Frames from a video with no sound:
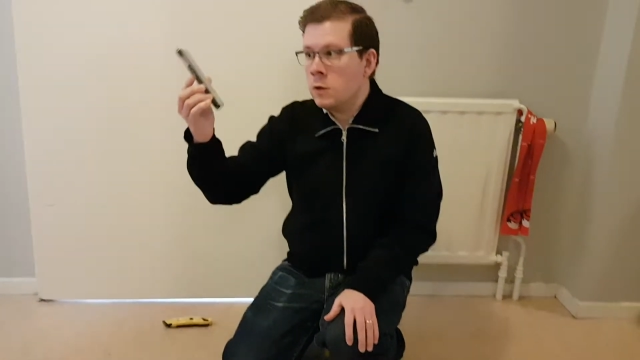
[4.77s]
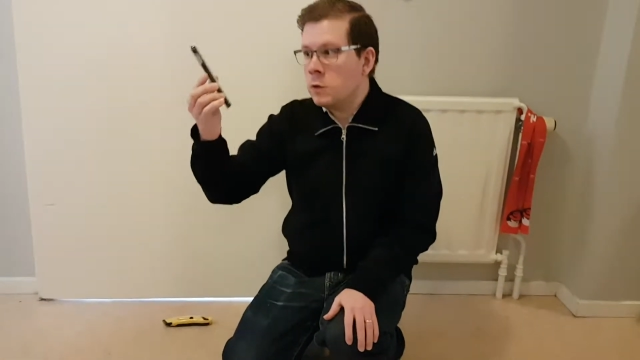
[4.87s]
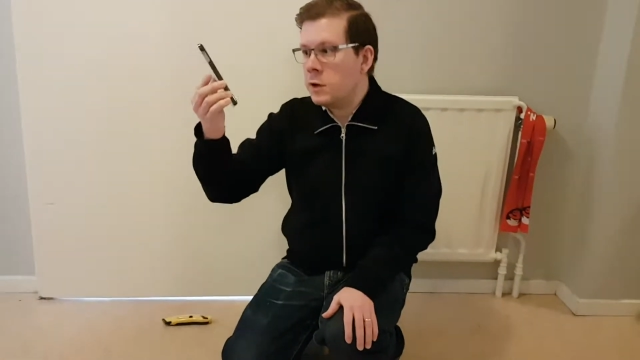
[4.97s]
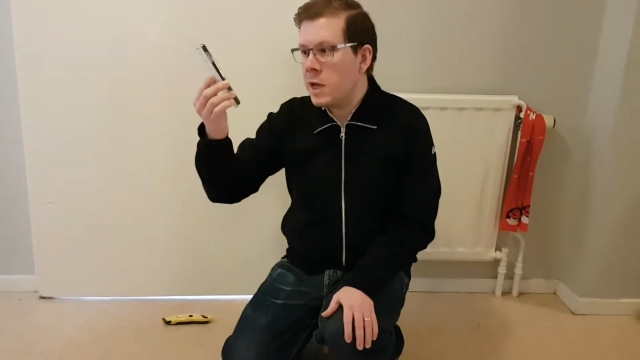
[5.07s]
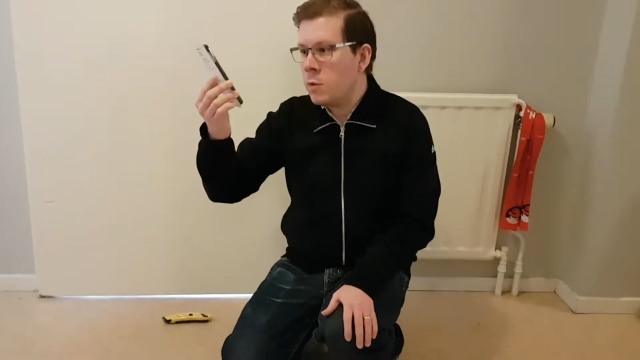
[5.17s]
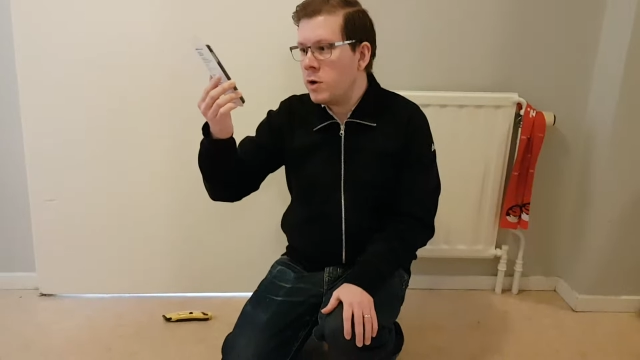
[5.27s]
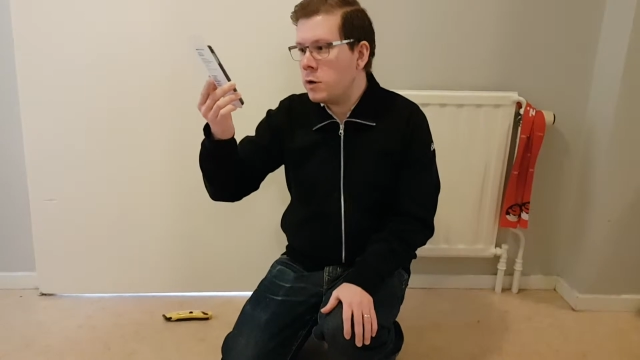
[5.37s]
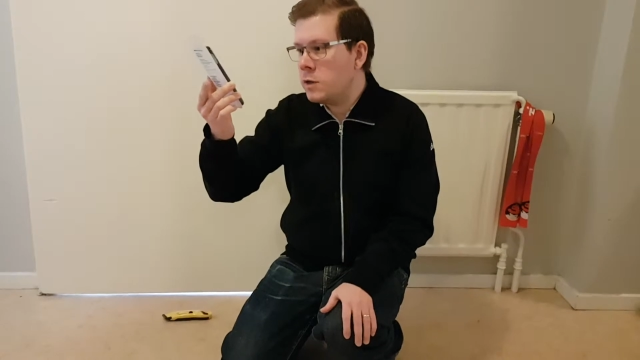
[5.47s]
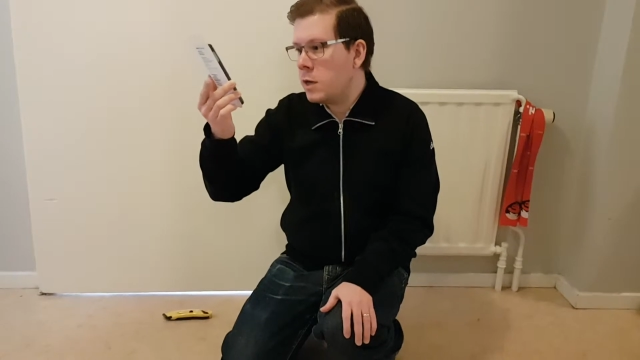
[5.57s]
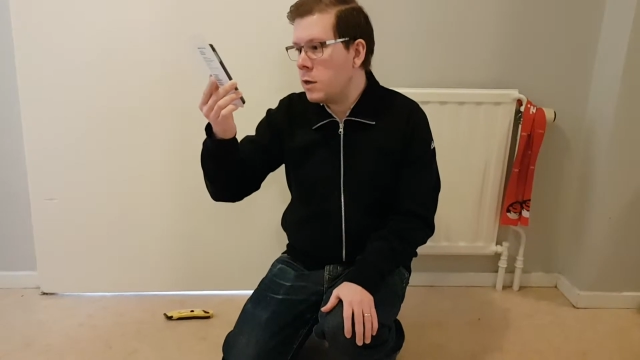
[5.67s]
Today we are
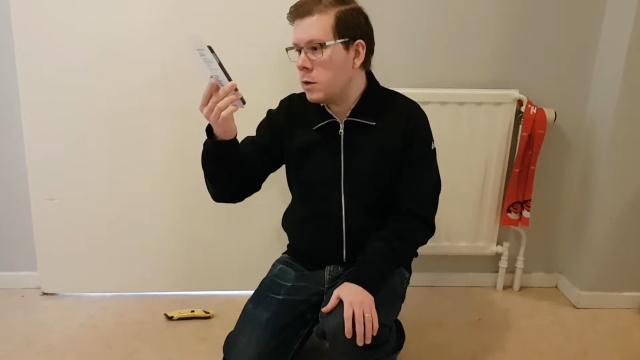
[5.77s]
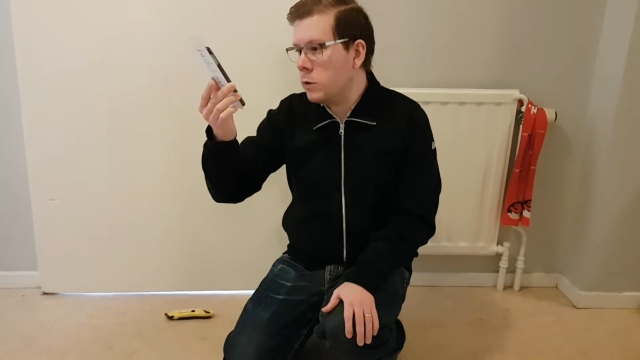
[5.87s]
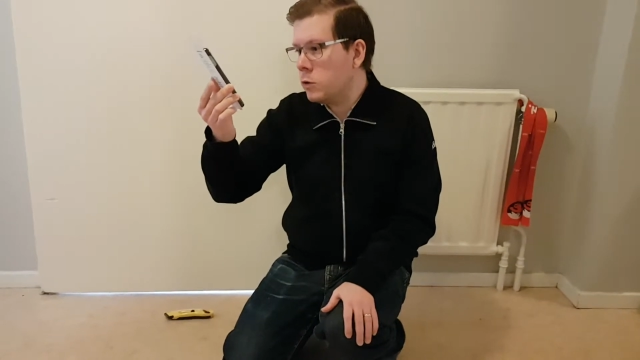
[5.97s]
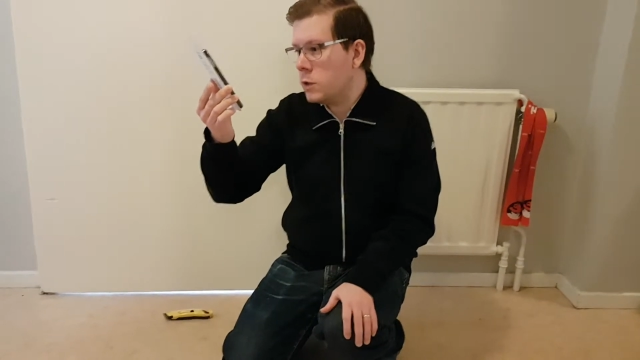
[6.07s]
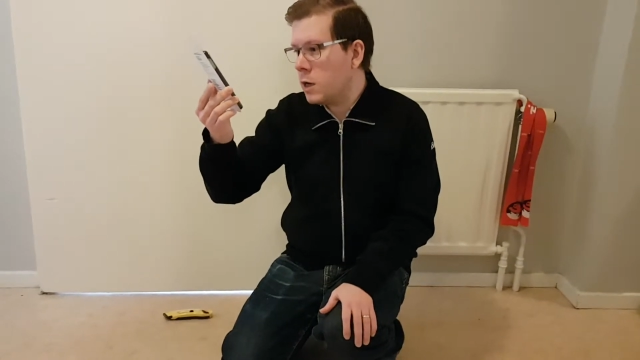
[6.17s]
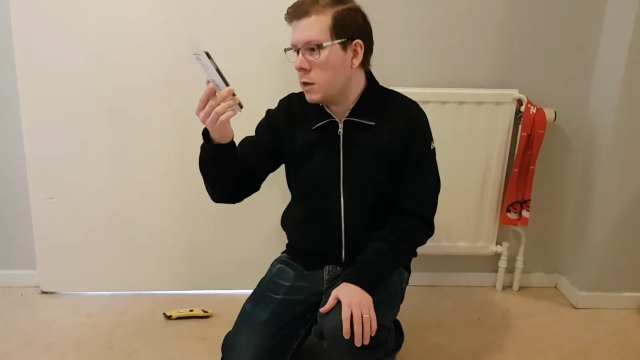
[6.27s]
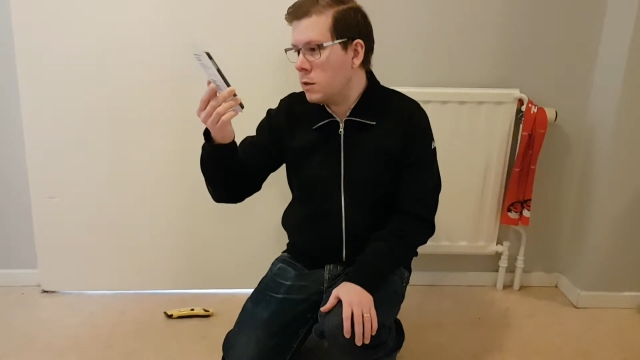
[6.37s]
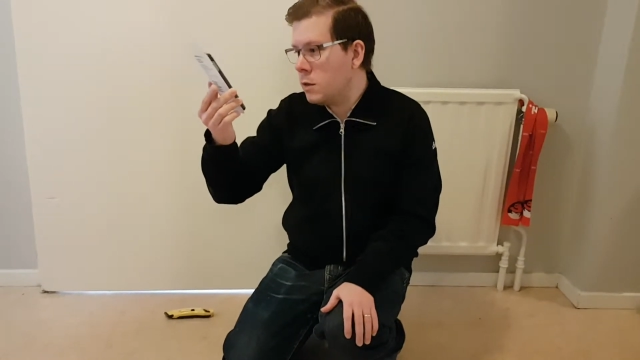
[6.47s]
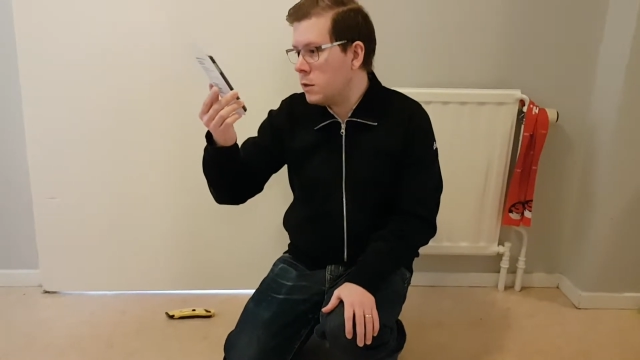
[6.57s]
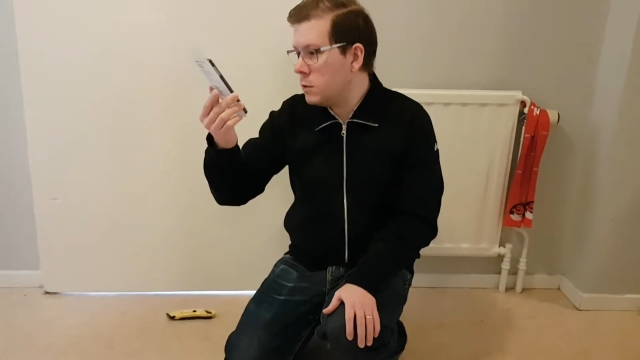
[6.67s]
taking a look
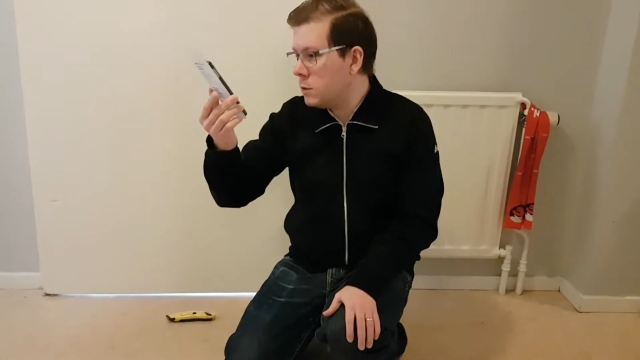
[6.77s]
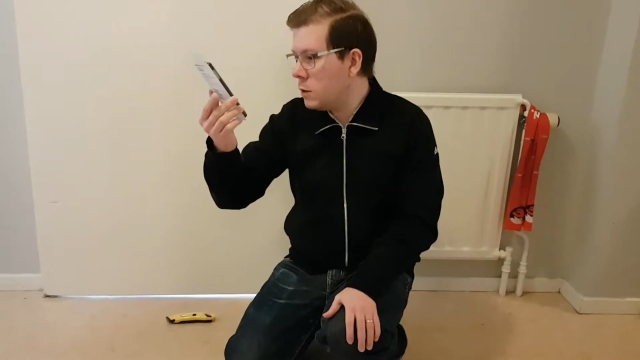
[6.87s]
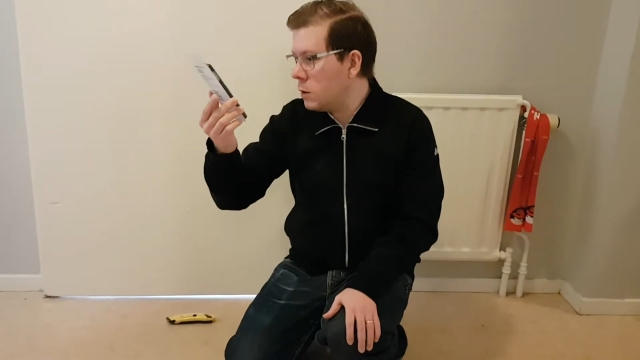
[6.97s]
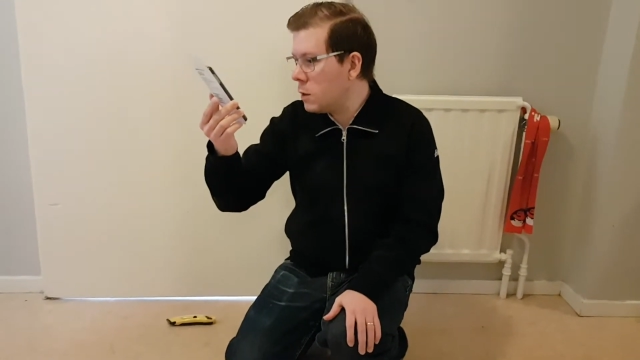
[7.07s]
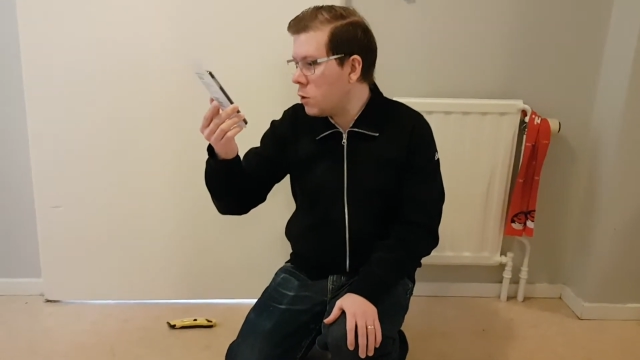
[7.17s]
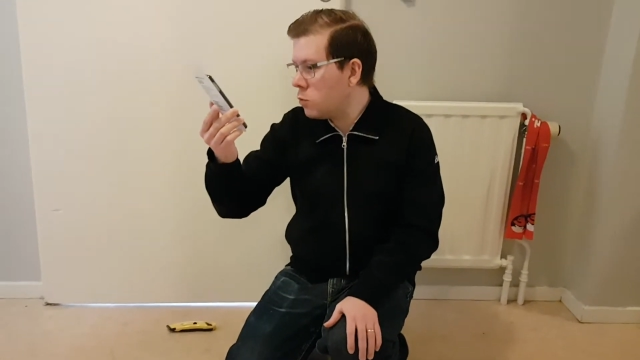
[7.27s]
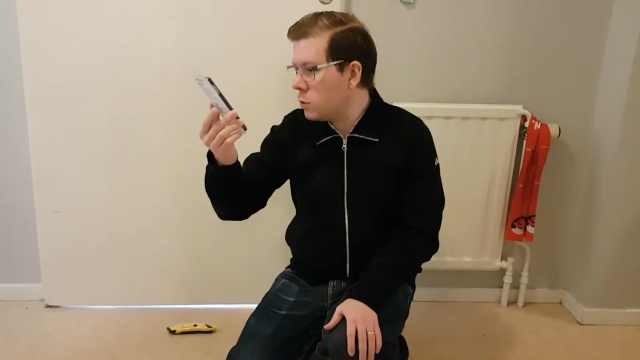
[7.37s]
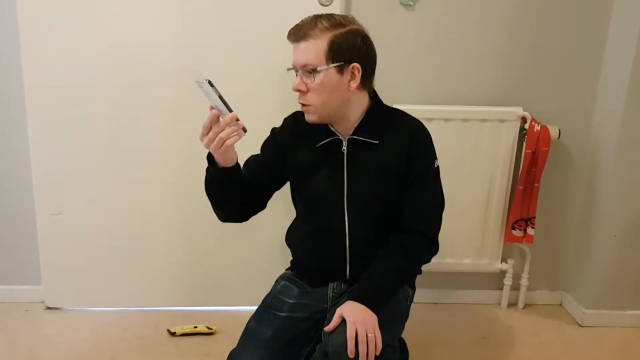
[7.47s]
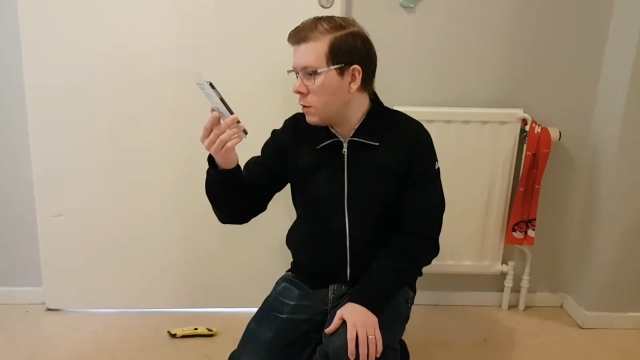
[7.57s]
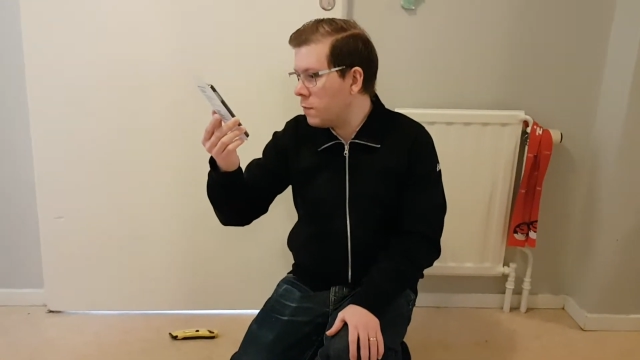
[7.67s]
at the
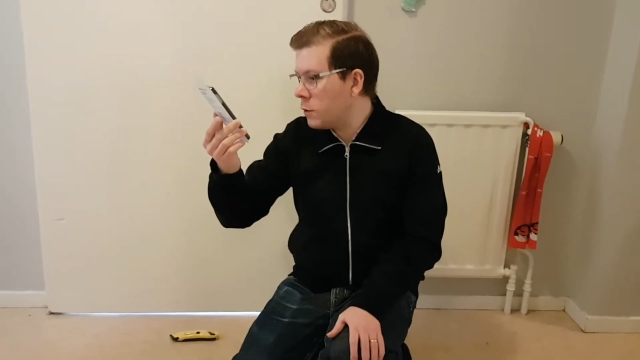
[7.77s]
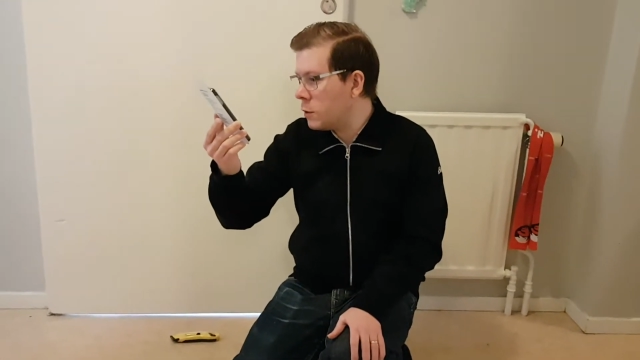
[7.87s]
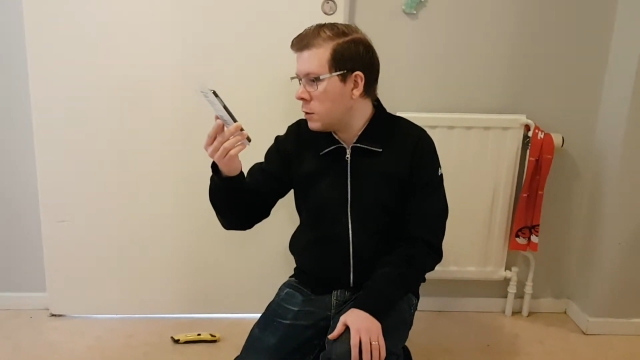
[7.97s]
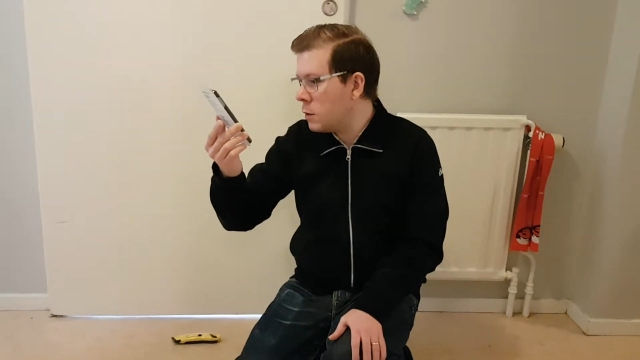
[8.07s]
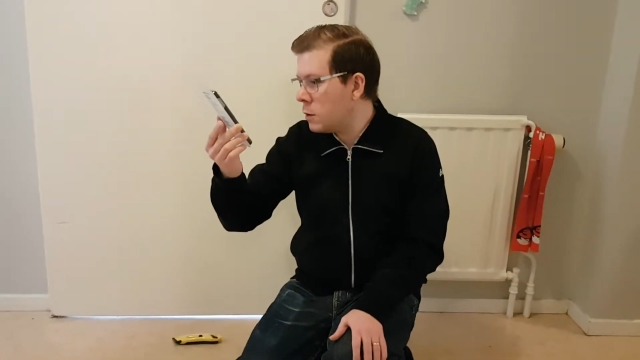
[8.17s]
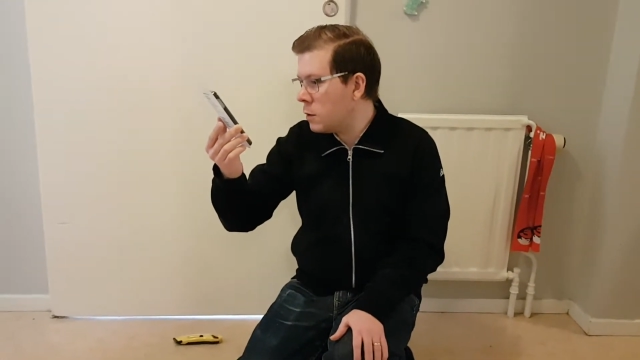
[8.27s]
silicone cover